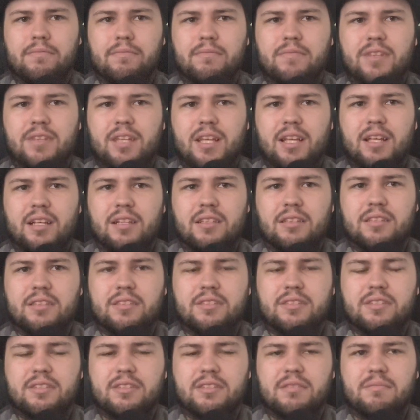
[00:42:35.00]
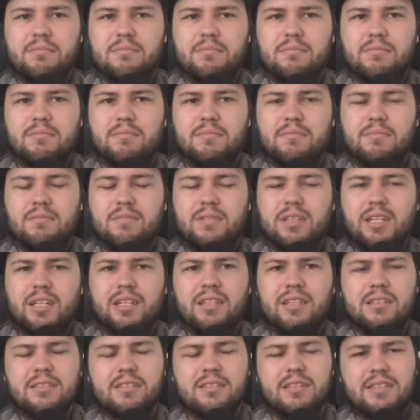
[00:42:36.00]
things.
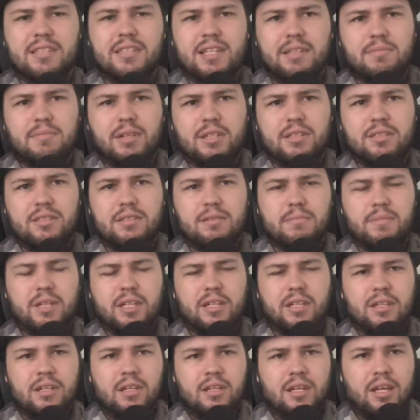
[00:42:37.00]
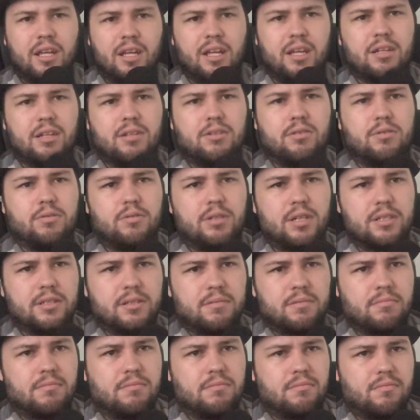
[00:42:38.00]
He doesn't seem like somebody
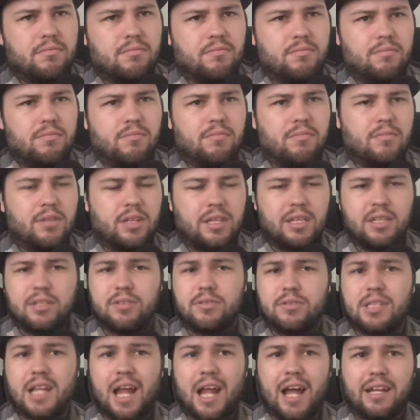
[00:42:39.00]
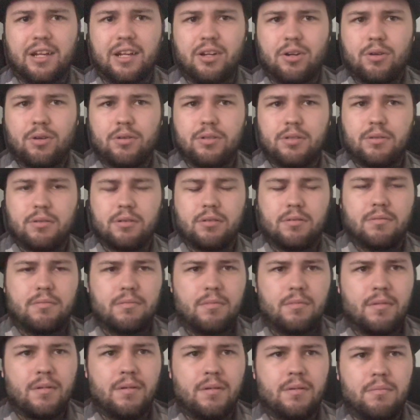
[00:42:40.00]
he's not here to
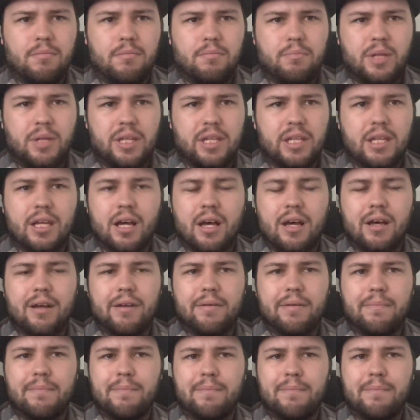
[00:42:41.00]
be, how